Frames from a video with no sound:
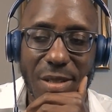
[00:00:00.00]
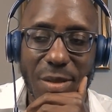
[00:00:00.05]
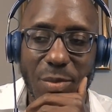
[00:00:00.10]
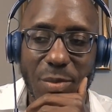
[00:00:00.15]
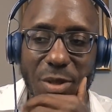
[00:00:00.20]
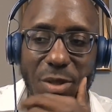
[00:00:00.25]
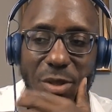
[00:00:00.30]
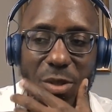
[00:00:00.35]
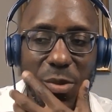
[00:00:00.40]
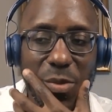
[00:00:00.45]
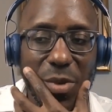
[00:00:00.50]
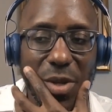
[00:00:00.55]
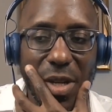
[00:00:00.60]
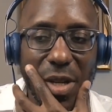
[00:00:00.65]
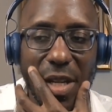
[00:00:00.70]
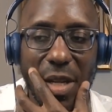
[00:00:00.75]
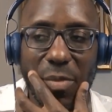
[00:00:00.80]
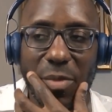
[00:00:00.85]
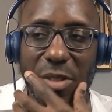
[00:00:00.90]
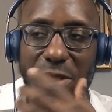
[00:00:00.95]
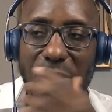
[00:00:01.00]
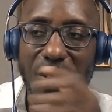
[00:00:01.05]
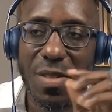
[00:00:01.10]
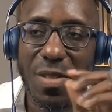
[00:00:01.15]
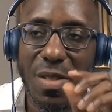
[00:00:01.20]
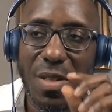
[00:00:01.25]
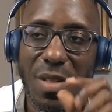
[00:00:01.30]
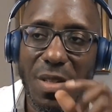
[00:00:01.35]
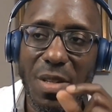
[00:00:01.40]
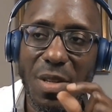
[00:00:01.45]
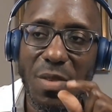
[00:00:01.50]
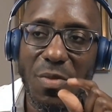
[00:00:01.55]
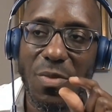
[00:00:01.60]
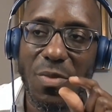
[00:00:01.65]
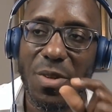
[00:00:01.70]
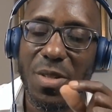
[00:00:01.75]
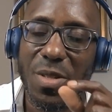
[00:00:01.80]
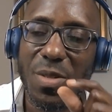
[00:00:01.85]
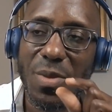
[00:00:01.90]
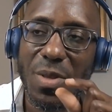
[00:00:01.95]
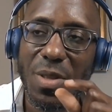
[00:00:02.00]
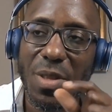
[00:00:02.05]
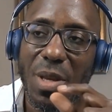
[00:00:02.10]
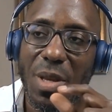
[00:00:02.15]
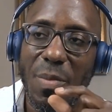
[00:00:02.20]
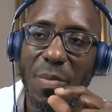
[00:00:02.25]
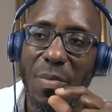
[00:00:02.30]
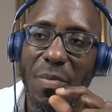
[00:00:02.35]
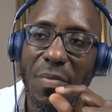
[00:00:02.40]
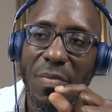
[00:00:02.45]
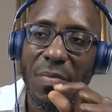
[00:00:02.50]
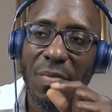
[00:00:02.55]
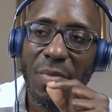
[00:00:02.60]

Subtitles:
but you were able to see the difference with him